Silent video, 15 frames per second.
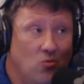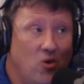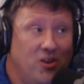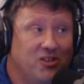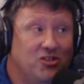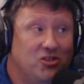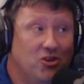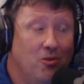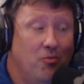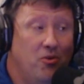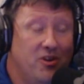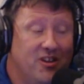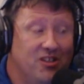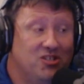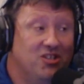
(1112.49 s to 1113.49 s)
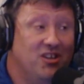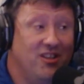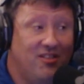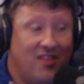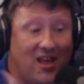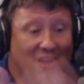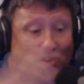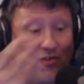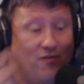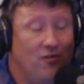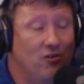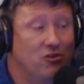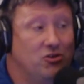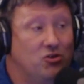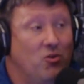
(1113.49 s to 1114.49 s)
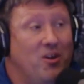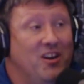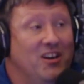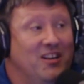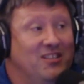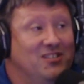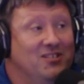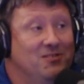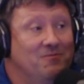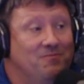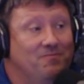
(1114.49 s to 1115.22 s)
What is your prediction? And thank you for joining us.